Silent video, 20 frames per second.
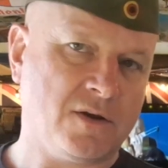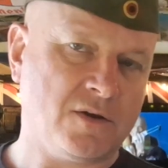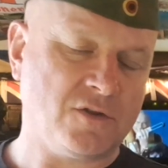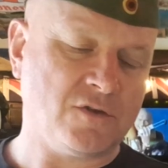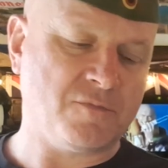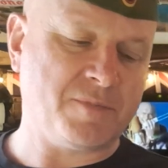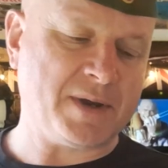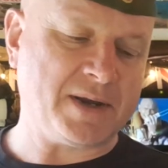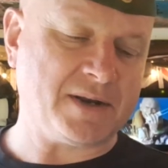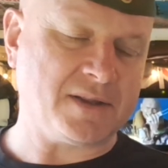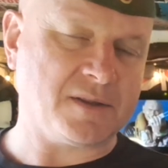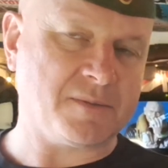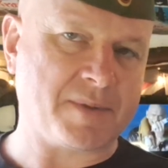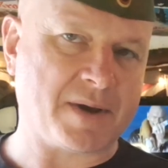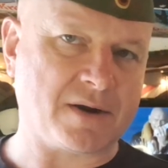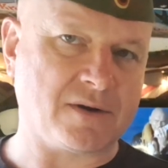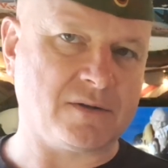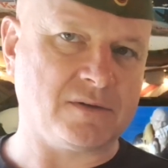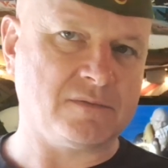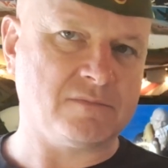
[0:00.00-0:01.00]
they've been at the
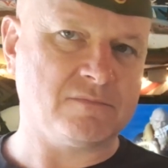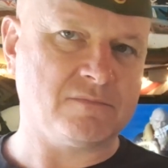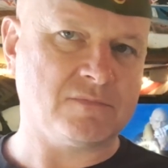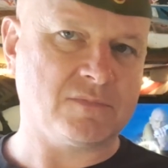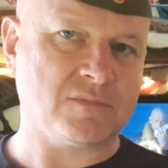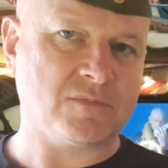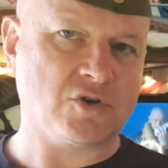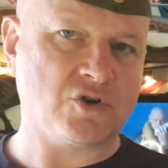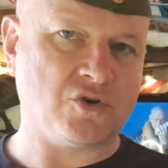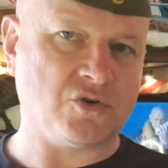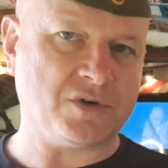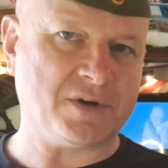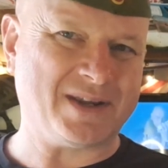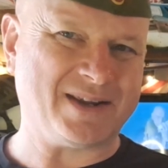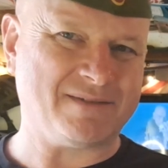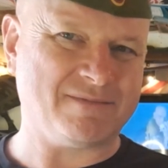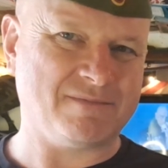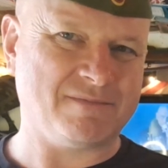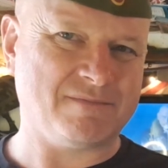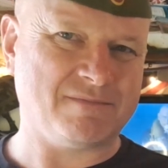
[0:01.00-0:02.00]
barrel, cutting
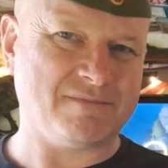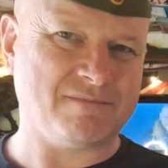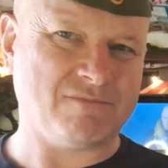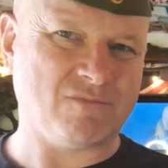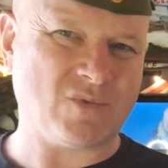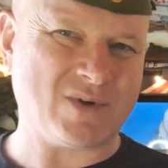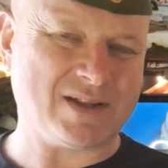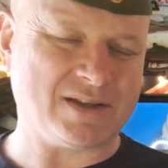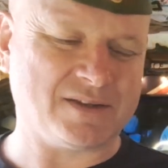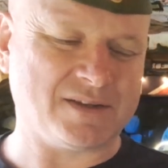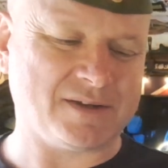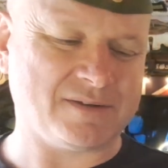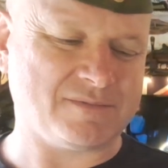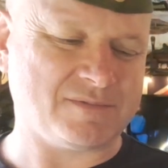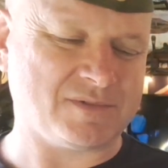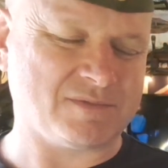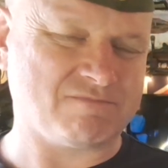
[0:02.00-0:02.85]
it, welding it.